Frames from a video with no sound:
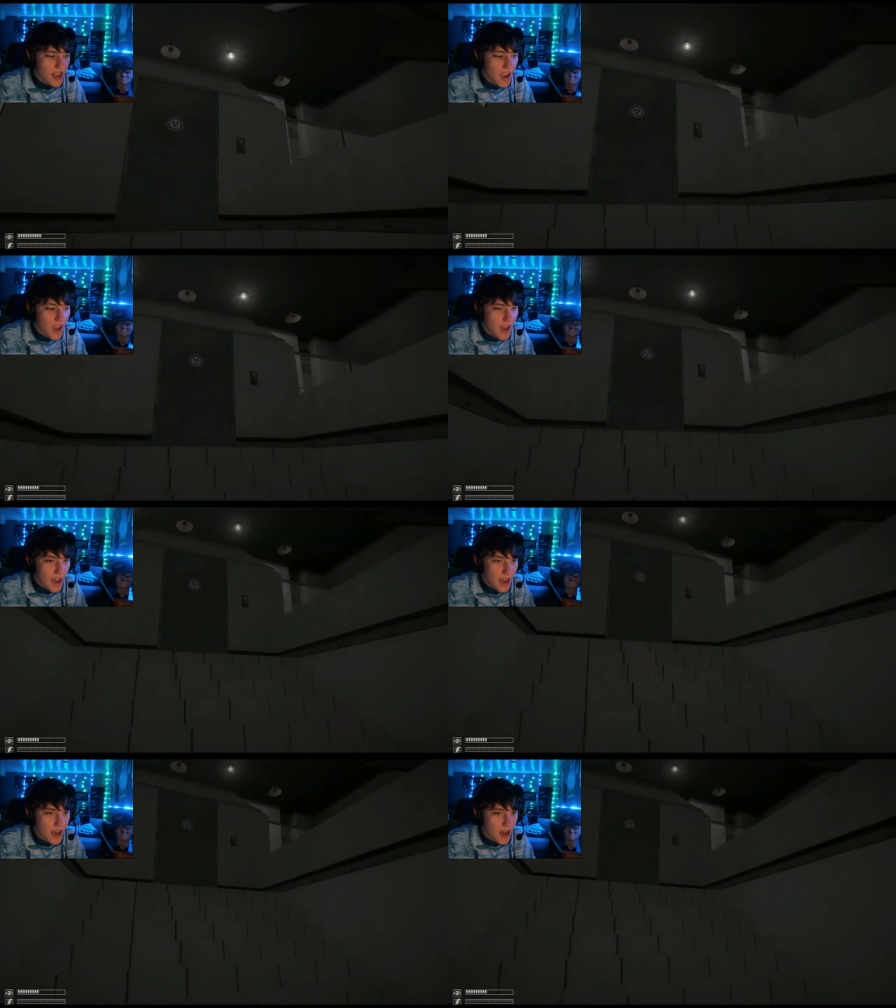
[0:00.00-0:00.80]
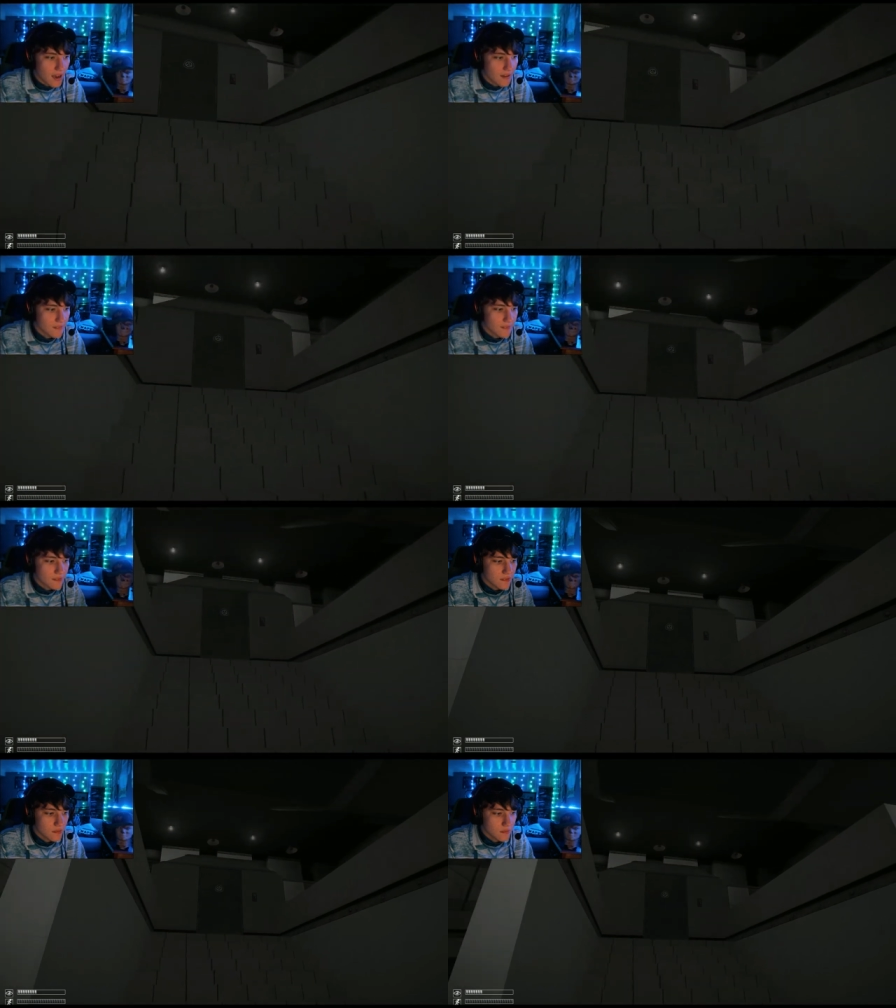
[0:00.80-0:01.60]
Ha ha!
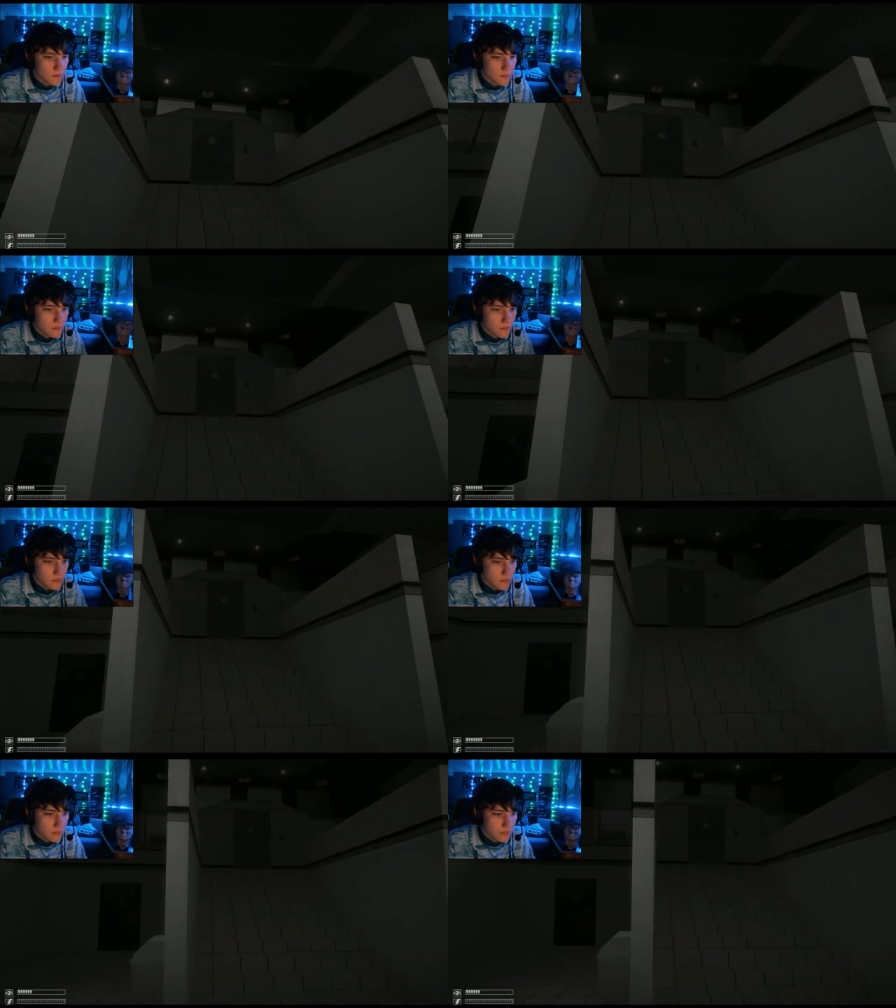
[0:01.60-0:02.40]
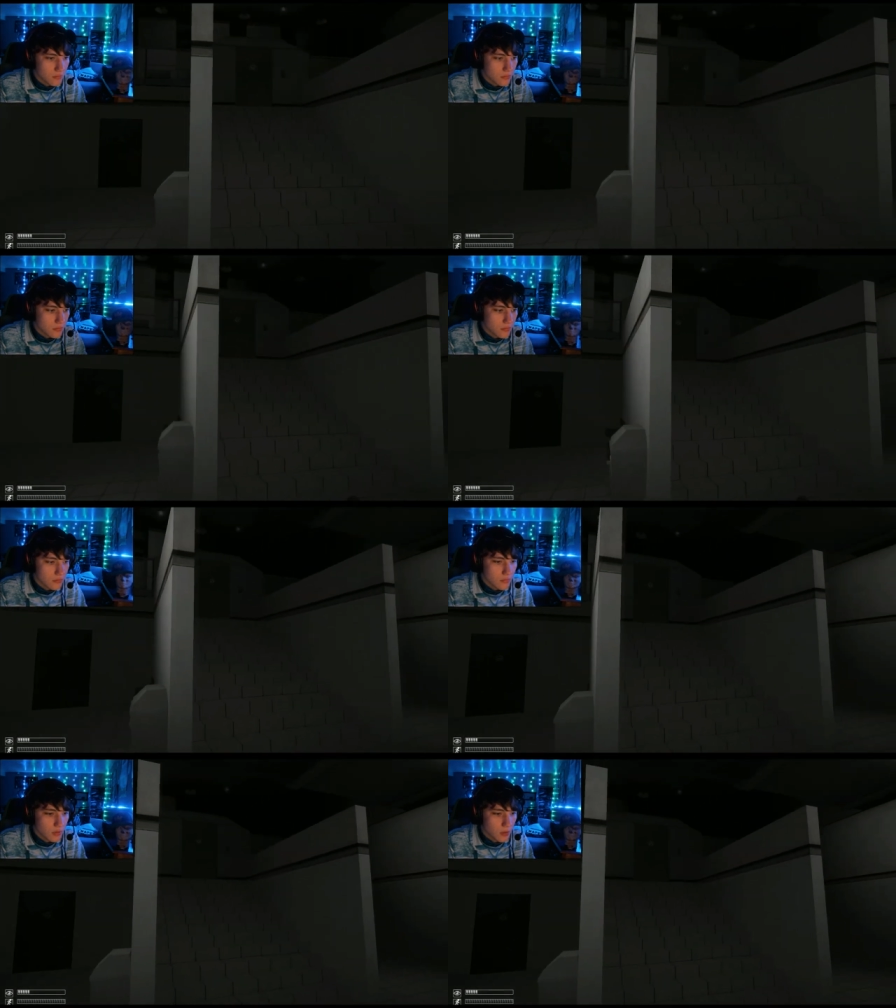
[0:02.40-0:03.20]

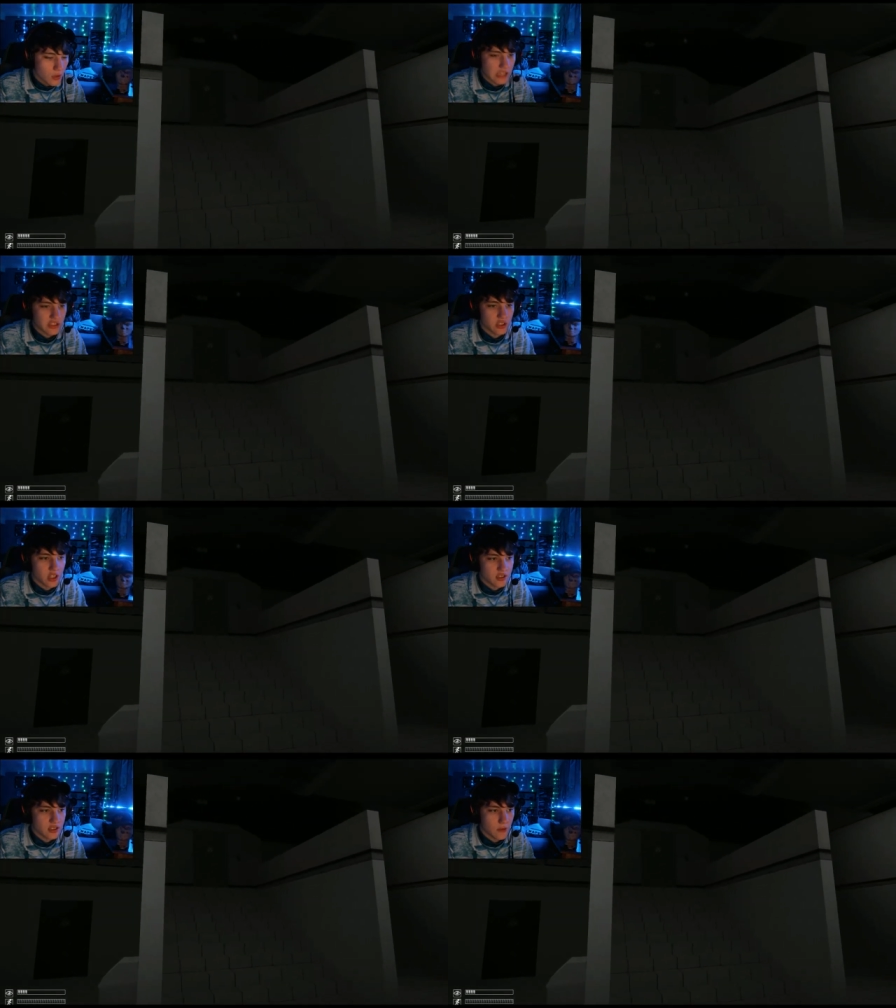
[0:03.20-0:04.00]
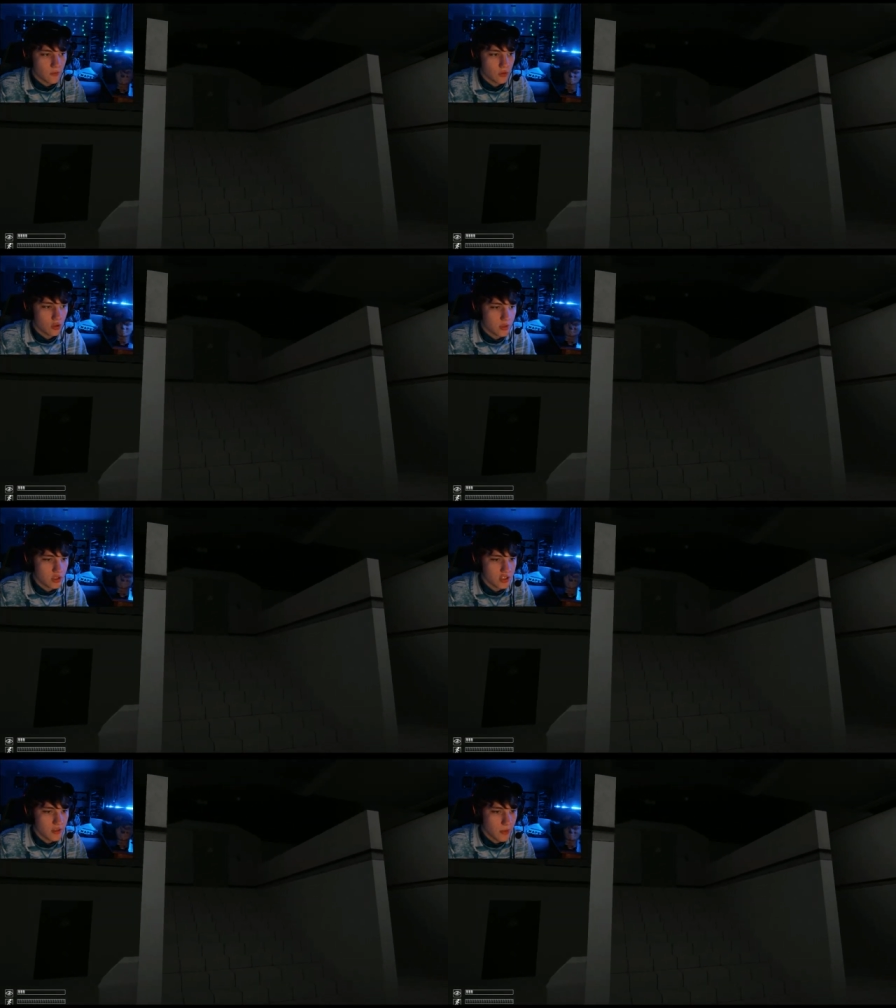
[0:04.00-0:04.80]
I'm gonna actually, like, stare for a little bit
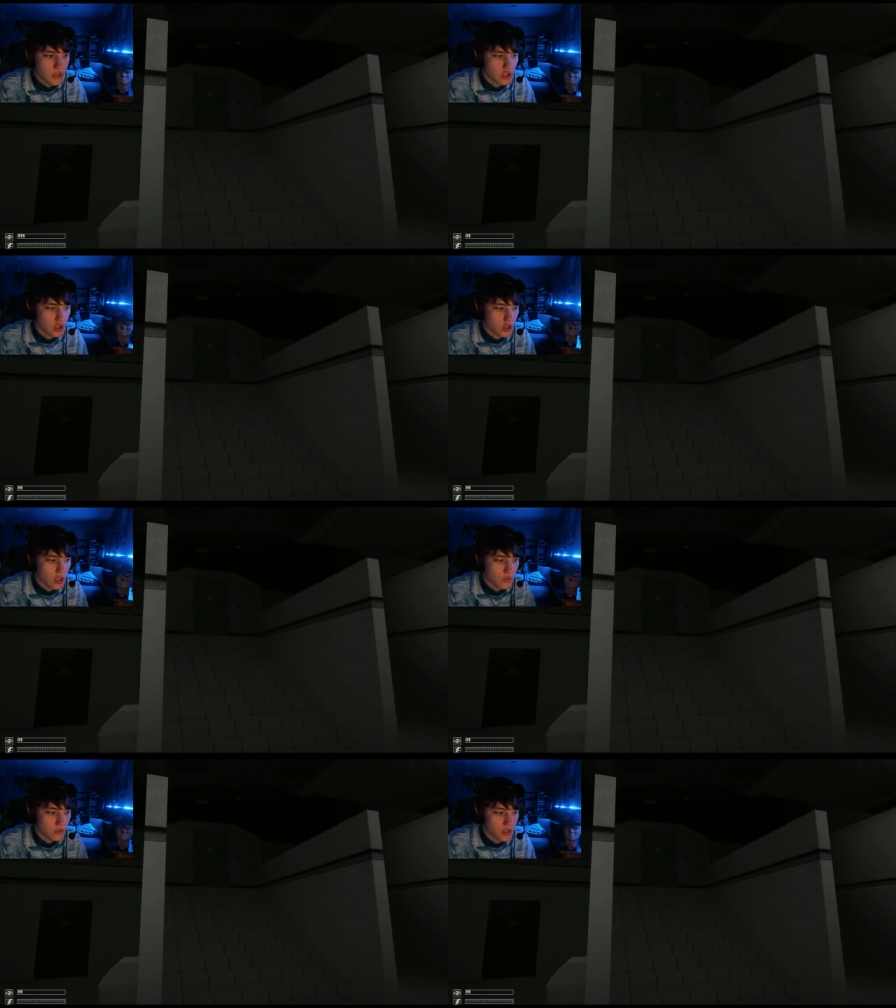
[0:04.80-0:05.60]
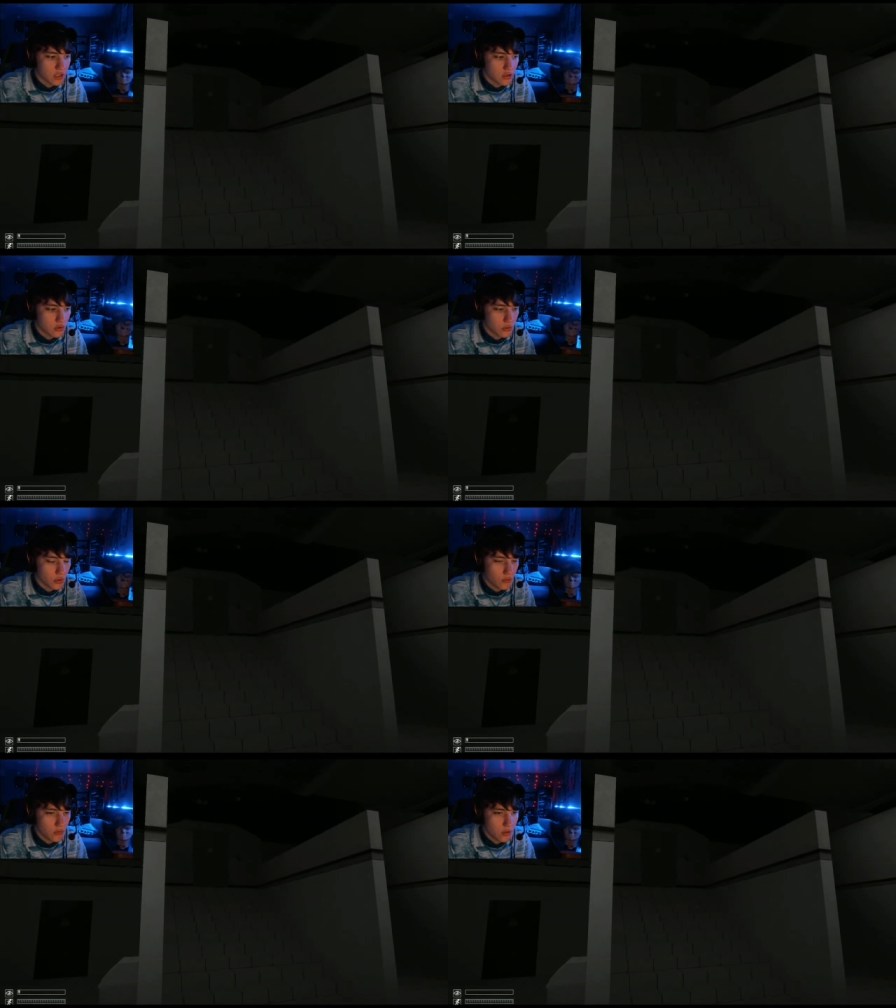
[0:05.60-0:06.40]
just to make sure I don't get screwed
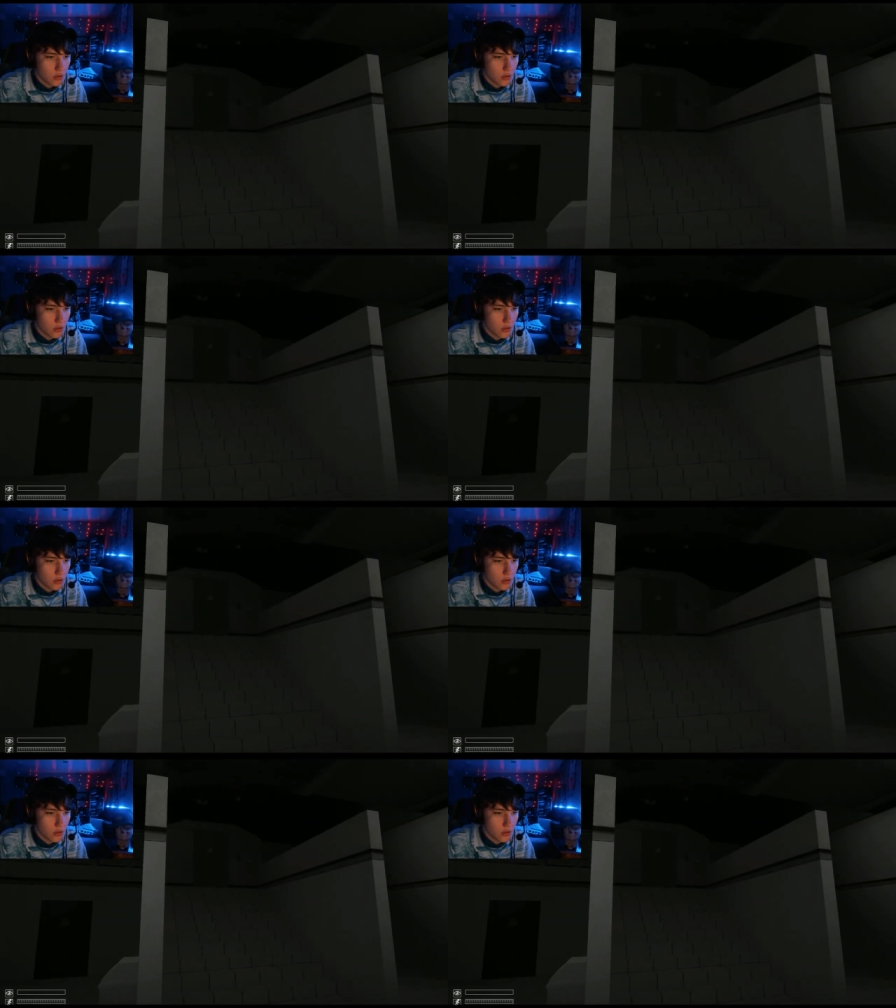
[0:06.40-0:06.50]
over.